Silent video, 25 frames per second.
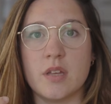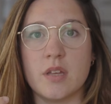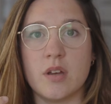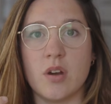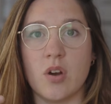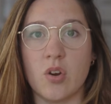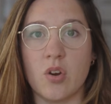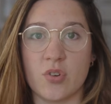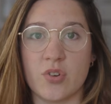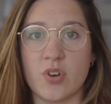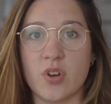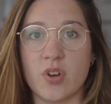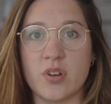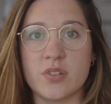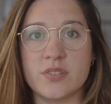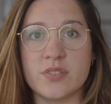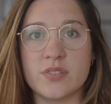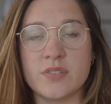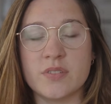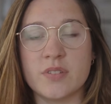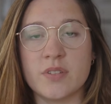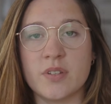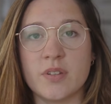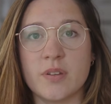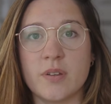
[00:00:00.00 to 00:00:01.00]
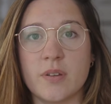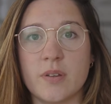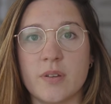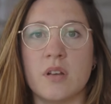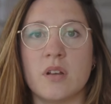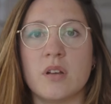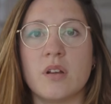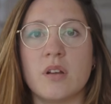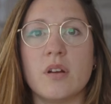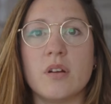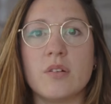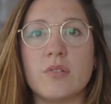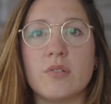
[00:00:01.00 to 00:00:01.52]
or not.
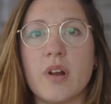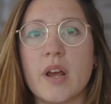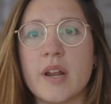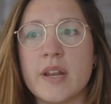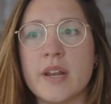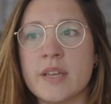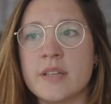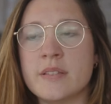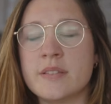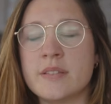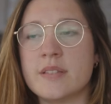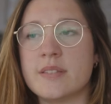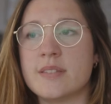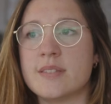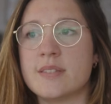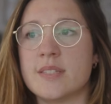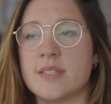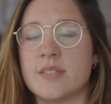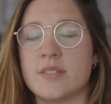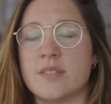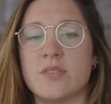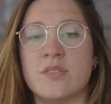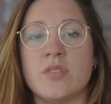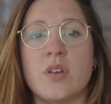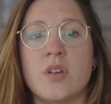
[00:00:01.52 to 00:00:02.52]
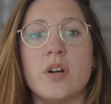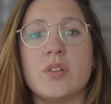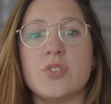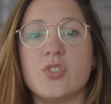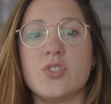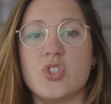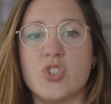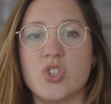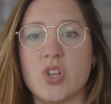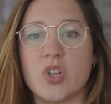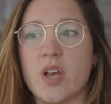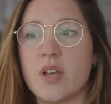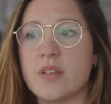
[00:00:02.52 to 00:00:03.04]
Color grading, this is not
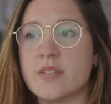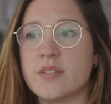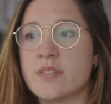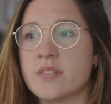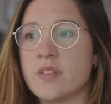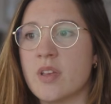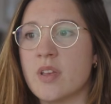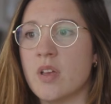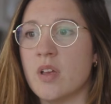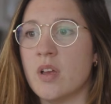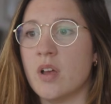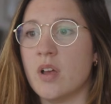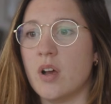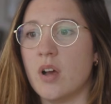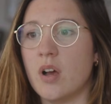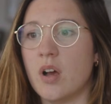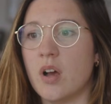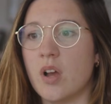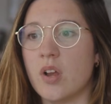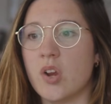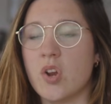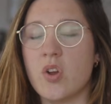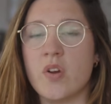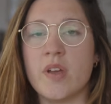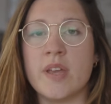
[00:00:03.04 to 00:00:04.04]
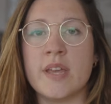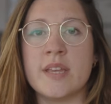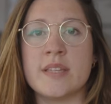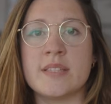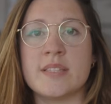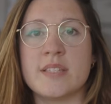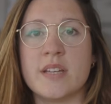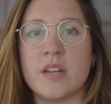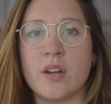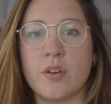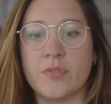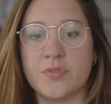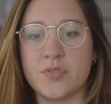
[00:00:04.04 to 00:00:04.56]
just going
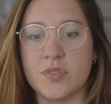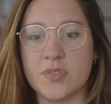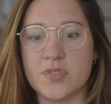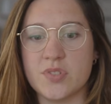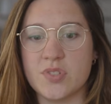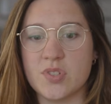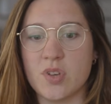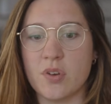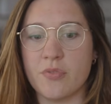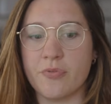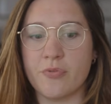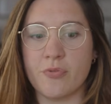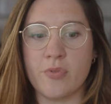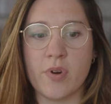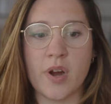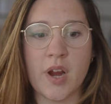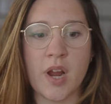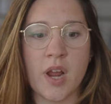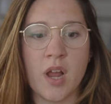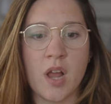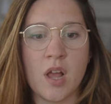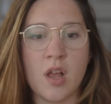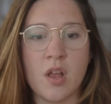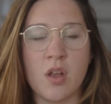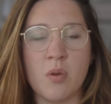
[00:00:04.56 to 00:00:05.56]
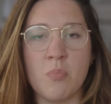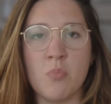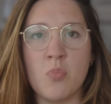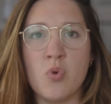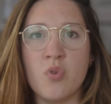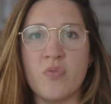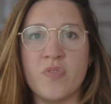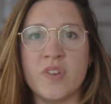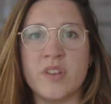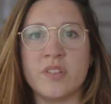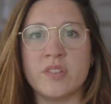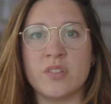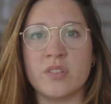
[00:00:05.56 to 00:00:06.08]
inside of the software,
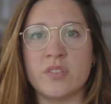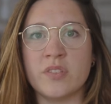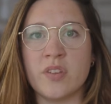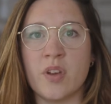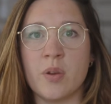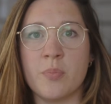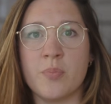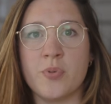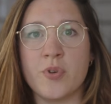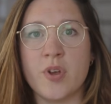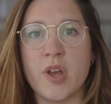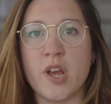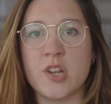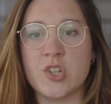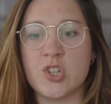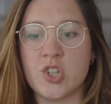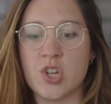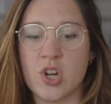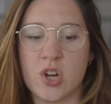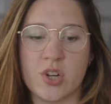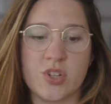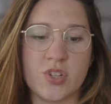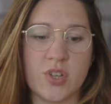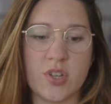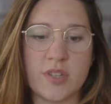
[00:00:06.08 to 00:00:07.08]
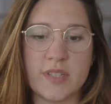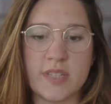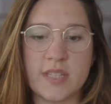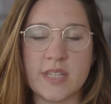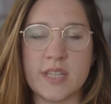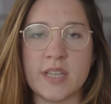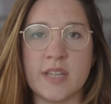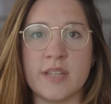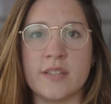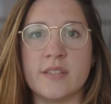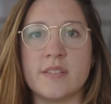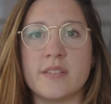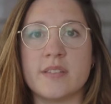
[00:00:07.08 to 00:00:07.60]
moving the temperature, the
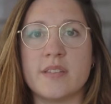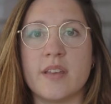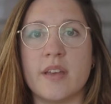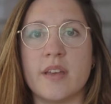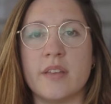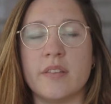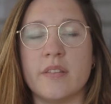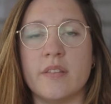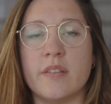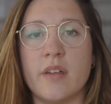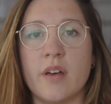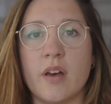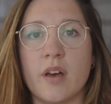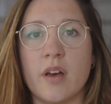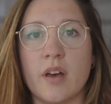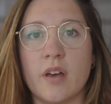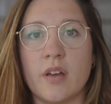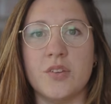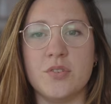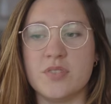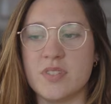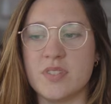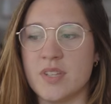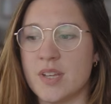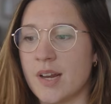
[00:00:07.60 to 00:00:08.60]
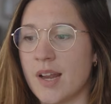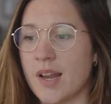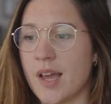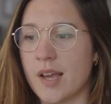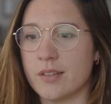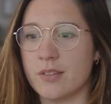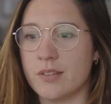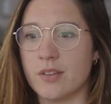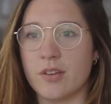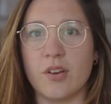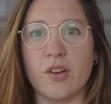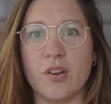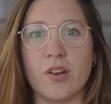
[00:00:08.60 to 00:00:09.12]
tints, and using like
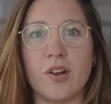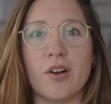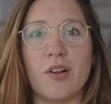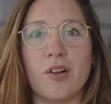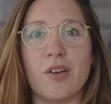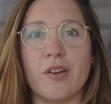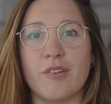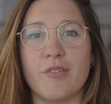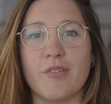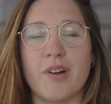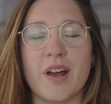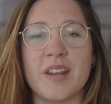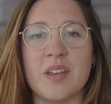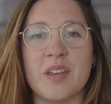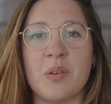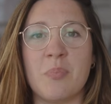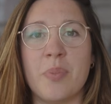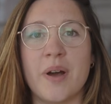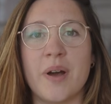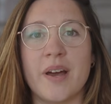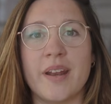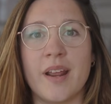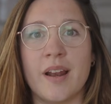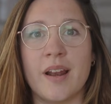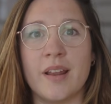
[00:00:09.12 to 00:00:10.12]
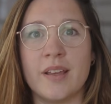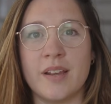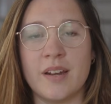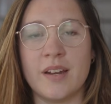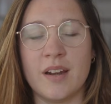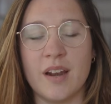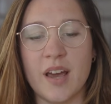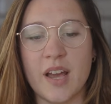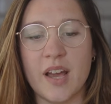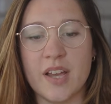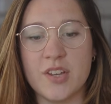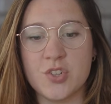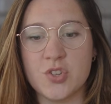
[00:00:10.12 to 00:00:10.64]
the color grading panel in
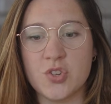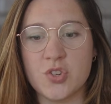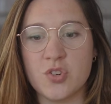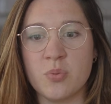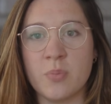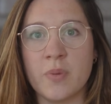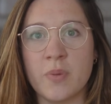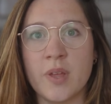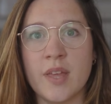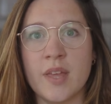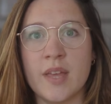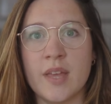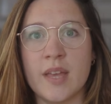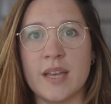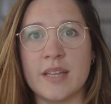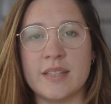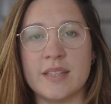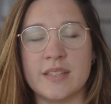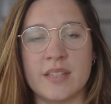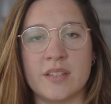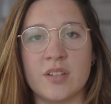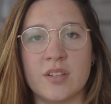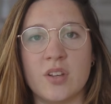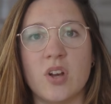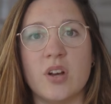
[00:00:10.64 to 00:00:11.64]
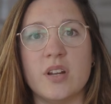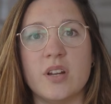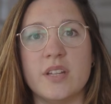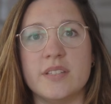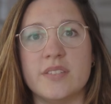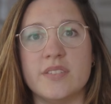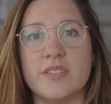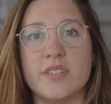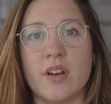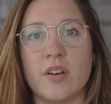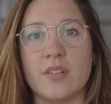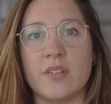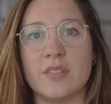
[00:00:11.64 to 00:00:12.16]
Lightroom and then call
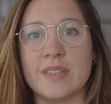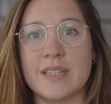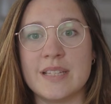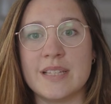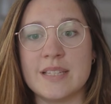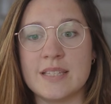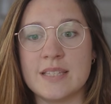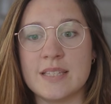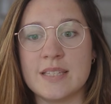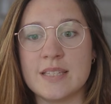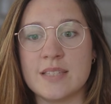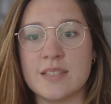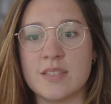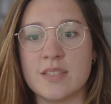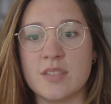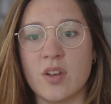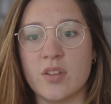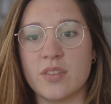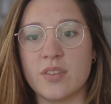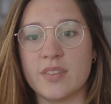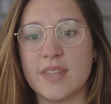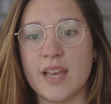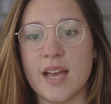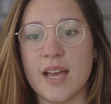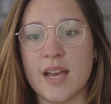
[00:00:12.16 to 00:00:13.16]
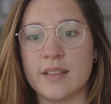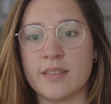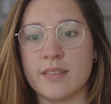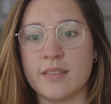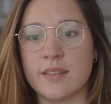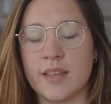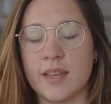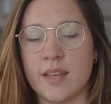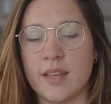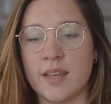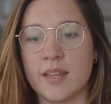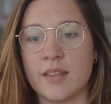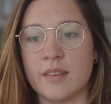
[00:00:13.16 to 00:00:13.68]
it done. This is not that,
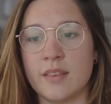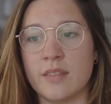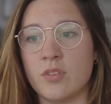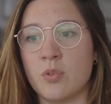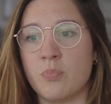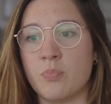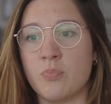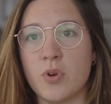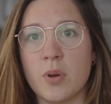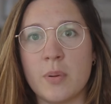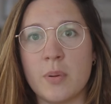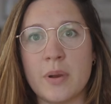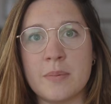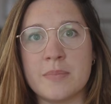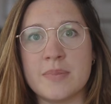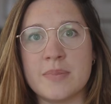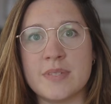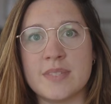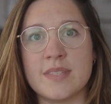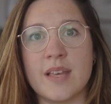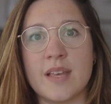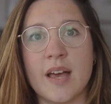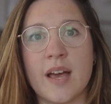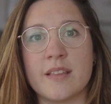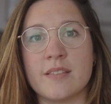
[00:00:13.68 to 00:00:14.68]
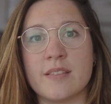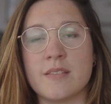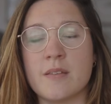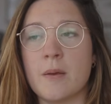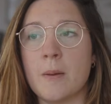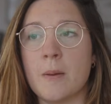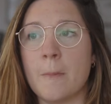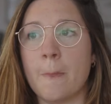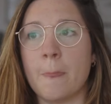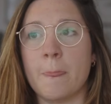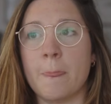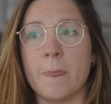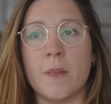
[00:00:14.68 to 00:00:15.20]
and the problem is that
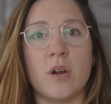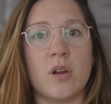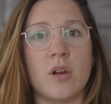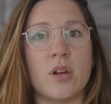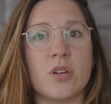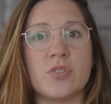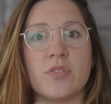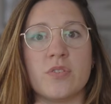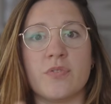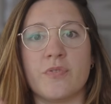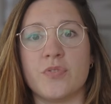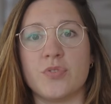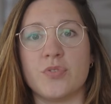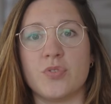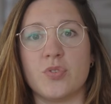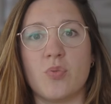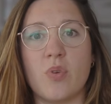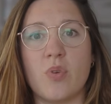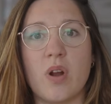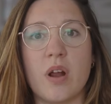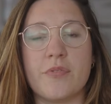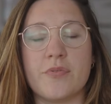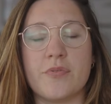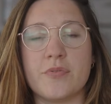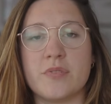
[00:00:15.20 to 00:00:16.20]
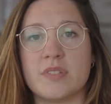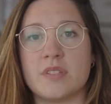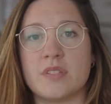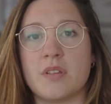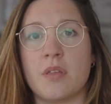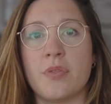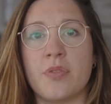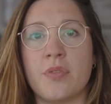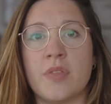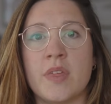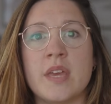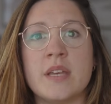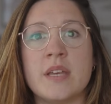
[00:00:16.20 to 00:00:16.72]
a lot of photographers
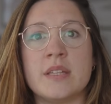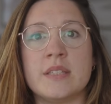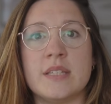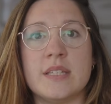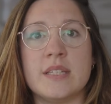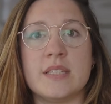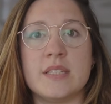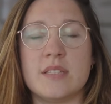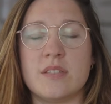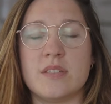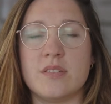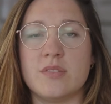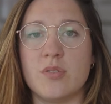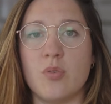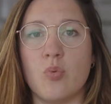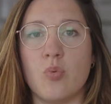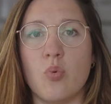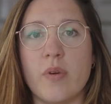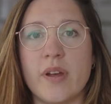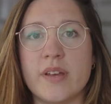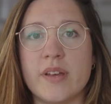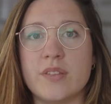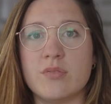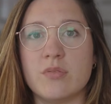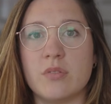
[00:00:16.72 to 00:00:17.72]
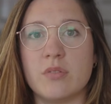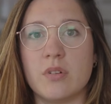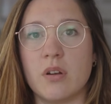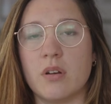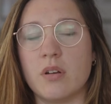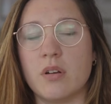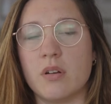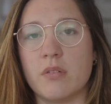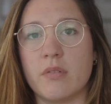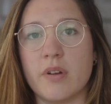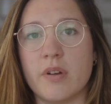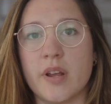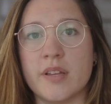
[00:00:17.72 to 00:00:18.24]
think this is the way to
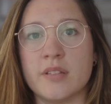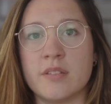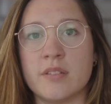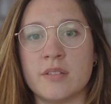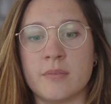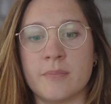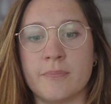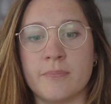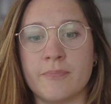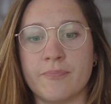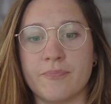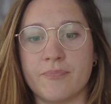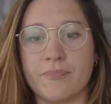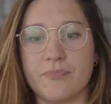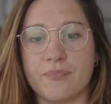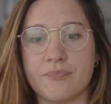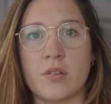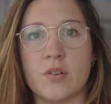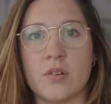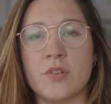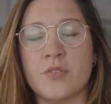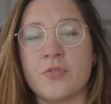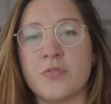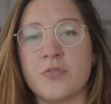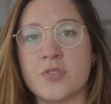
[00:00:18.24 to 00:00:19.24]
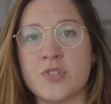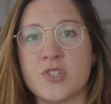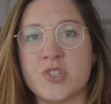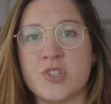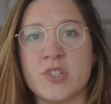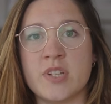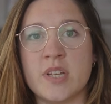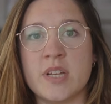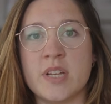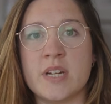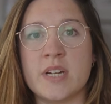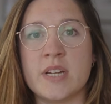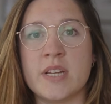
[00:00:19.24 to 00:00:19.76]
color grade.
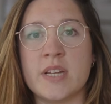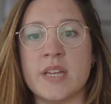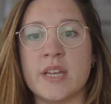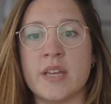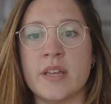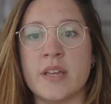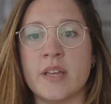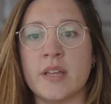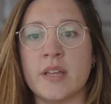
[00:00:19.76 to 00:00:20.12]
Unfortunately,